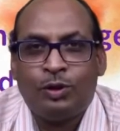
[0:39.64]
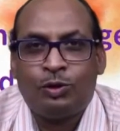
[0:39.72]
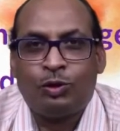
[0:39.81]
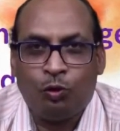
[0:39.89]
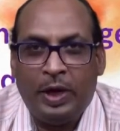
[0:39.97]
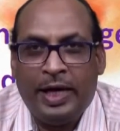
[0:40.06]

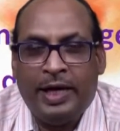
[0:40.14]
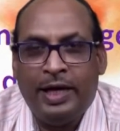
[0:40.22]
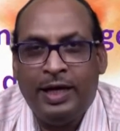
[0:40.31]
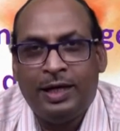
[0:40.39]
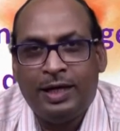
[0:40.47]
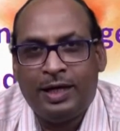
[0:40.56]
So
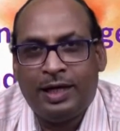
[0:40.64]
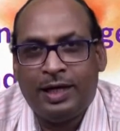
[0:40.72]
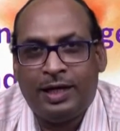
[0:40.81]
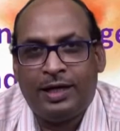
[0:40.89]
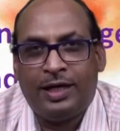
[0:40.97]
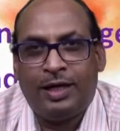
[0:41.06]
today,
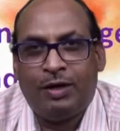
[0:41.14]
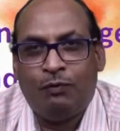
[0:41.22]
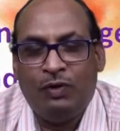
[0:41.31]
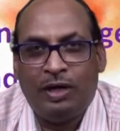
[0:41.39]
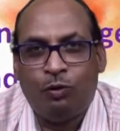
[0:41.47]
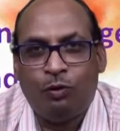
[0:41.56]

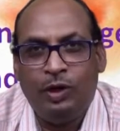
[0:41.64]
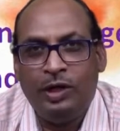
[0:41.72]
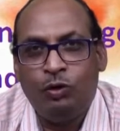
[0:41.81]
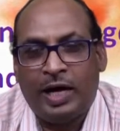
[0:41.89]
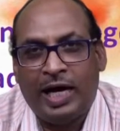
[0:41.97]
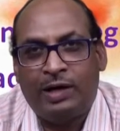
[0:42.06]
we are
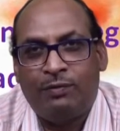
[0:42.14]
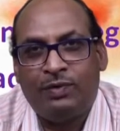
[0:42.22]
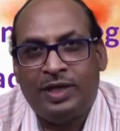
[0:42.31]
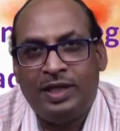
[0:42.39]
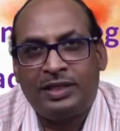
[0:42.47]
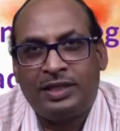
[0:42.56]
going to have
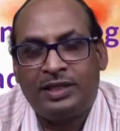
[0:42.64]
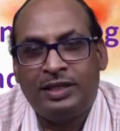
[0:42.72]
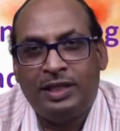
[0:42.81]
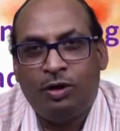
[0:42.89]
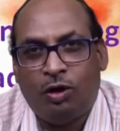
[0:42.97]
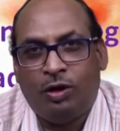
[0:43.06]
a
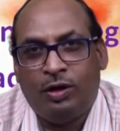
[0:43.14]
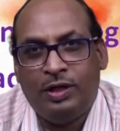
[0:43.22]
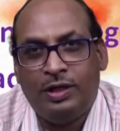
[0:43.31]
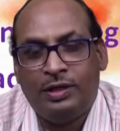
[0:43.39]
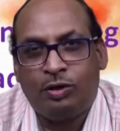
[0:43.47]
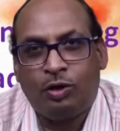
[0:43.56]
discussion on
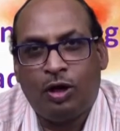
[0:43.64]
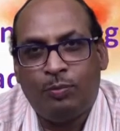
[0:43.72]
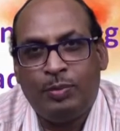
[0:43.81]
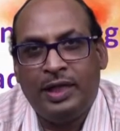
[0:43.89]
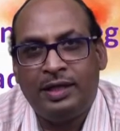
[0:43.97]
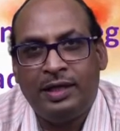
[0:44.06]
the
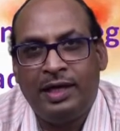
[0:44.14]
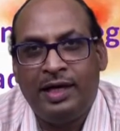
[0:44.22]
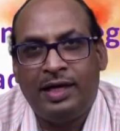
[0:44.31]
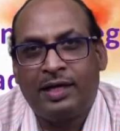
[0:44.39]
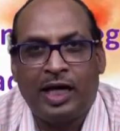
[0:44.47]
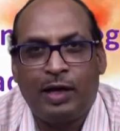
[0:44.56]
topic
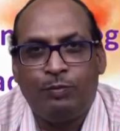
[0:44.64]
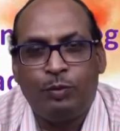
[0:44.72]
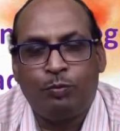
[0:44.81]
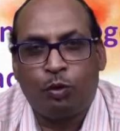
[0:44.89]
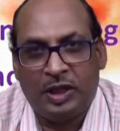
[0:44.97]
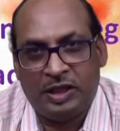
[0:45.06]

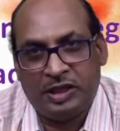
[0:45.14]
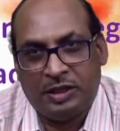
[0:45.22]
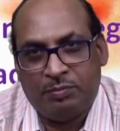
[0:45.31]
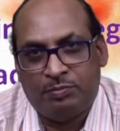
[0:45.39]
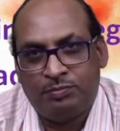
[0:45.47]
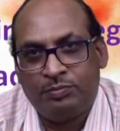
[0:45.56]
aircraft
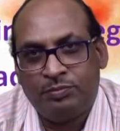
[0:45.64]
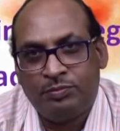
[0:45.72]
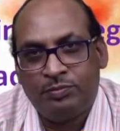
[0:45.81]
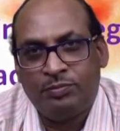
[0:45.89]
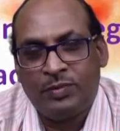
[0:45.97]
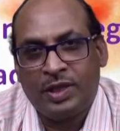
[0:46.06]
propulsion.
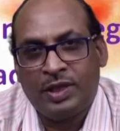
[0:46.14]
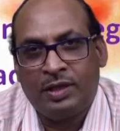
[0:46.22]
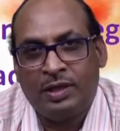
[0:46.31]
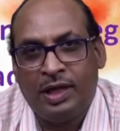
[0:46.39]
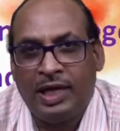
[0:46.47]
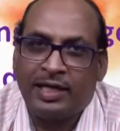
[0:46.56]

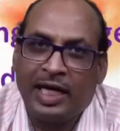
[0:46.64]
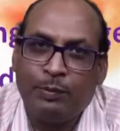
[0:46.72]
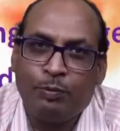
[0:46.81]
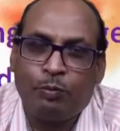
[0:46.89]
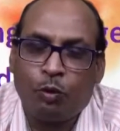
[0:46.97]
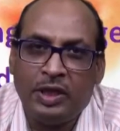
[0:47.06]

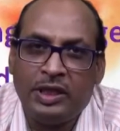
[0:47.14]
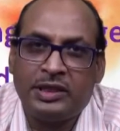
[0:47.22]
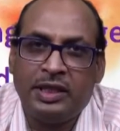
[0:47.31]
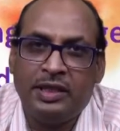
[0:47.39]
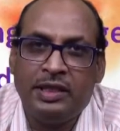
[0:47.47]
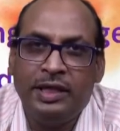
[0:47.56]
Aircraft
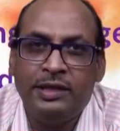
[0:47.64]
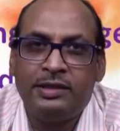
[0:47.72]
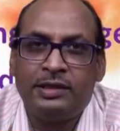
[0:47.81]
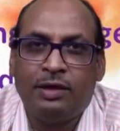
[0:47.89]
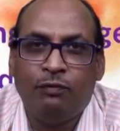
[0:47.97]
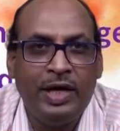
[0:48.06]
propulsion
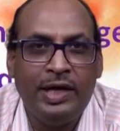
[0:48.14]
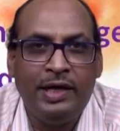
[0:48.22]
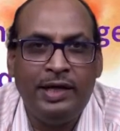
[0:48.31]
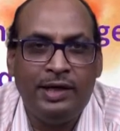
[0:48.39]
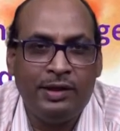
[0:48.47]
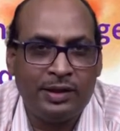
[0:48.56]
is a
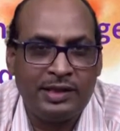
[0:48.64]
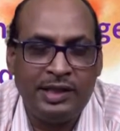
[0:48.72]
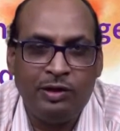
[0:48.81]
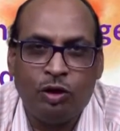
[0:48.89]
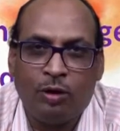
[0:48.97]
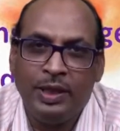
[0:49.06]
very
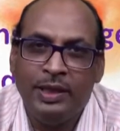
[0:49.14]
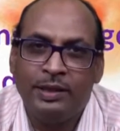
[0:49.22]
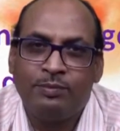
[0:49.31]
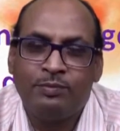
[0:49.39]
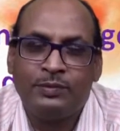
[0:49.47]
interesting topic,